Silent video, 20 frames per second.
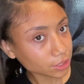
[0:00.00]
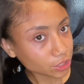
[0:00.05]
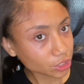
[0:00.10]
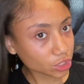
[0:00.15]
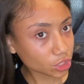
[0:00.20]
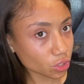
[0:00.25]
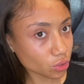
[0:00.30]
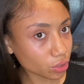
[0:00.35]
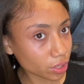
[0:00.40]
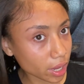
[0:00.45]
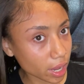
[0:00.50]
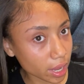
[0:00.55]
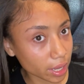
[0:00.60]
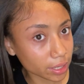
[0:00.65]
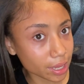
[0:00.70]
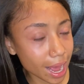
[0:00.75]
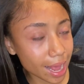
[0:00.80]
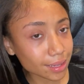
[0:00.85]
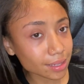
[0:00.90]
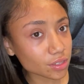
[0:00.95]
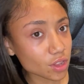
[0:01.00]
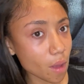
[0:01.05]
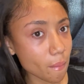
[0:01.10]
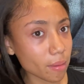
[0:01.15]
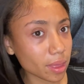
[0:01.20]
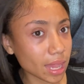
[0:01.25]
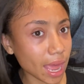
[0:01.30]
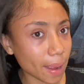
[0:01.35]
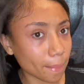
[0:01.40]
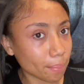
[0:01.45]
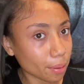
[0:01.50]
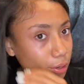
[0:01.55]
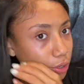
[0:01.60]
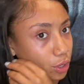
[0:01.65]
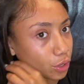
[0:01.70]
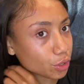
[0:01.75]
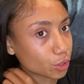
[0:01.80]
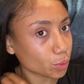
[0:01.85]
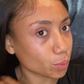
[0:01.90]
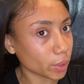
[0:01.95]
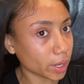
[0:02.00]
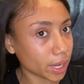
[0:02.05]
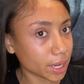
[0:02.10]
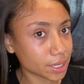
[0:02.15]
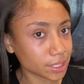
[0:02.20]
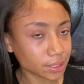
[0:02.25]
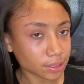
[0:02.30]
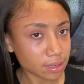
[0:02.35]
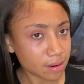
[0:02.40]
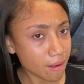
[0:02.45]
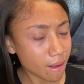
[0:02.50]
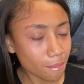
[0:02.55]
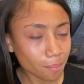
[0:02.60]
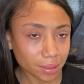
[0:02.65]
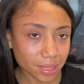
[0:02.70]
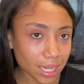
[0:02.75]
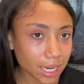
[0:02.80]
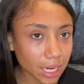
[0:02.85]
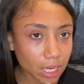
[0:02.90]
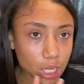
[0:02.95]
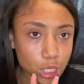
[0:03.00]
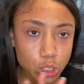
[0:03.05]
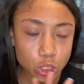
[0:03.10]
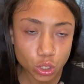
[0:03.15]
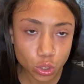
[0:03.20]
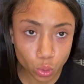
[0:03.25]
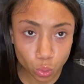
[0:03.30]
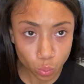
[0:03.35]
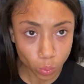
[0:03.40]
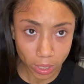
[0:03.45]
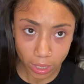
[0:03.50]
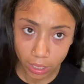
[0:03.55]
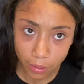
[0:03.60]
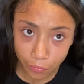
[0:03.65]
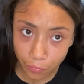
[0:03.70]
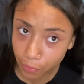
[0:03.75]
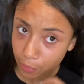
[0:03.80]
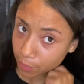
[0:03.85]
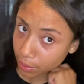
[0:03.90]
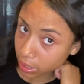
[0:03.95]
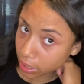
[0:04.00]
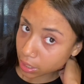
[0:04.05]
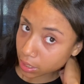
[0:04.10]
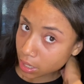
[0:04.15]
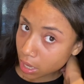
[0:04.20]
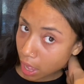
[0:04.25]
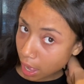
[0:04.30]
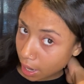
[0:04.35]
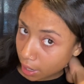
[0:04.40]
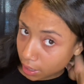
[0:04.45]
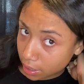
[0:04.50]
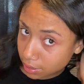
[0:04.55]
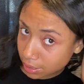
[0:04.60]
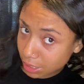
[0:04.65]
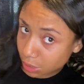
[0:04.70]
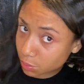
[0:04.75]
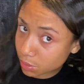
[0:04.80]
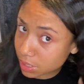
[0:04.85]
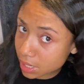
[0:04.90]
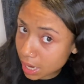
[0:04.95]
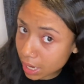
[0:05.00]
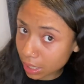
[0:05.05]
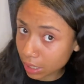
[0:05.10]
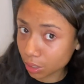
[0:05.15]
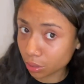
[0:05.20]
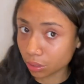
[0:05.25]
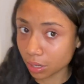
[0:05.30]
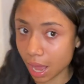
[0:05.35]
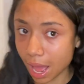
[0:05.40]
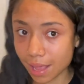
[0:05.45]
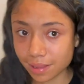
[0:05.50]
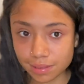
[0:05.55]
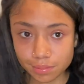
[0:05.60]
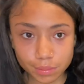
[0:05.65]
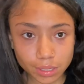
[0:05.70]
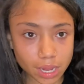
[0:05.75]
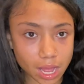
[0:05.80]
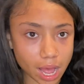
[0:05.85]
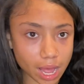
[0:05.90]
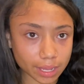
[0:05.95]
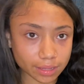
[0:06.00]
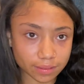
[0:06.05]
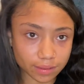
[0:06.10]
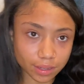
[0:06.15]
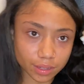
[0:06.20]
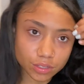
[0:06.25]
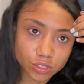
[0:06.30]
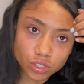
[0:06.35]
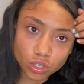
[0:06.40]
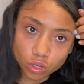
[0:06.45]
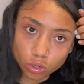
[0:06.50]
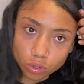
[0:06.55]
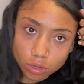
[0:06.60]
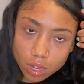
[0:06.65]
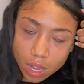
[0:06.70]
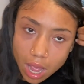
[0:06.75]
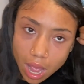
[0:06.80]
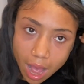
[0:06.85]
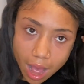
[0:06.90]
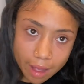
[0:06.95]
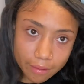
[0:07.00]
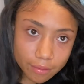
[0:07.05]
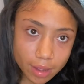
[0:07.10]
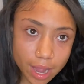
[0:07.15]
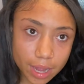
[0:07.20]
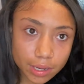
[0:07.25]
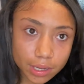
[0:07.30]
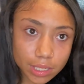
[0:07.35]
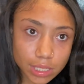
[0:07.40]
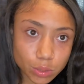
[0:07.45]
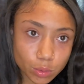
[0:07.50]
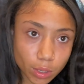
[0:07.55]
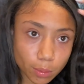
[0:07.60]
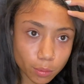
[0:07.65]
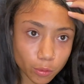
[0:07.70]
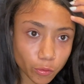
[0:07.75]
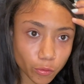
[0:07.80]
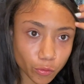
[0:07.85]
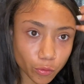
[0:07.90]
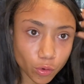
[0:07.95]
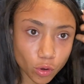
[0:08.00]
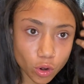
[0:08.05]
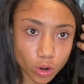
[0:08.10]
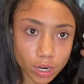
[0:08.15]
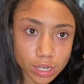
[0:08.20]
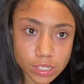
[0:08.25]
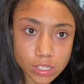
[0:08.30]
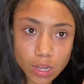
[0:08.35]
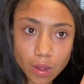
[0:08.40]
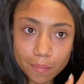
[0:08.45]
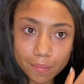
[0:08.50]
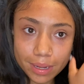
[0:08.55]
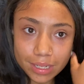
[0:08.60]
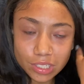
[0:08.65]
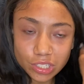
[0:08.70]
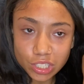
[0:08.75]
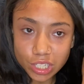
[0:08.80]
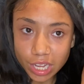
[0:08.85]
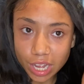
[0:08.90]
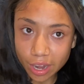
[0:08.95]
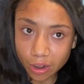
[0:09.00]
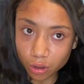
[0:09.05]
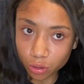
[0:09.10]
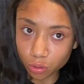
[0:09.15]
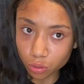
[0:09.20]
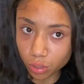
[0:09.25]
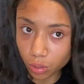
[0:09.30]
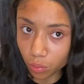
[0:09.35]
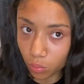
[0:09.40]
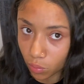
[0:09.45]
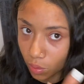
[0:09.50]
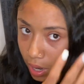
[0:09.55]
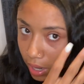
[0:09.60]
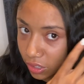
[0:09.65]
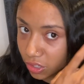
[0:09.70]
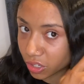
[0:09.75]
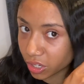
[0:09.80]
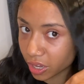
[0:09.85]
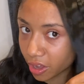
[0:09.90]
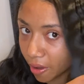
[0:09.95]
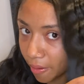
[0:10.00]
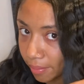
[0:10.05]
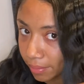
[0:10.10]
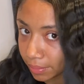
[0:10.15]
So yeah, y'all saw me like putting on the wig, but then it looked too wiggy for me because this was like a little last minute idea. So I've gotten this wig before, it's on my channel, you can watch it.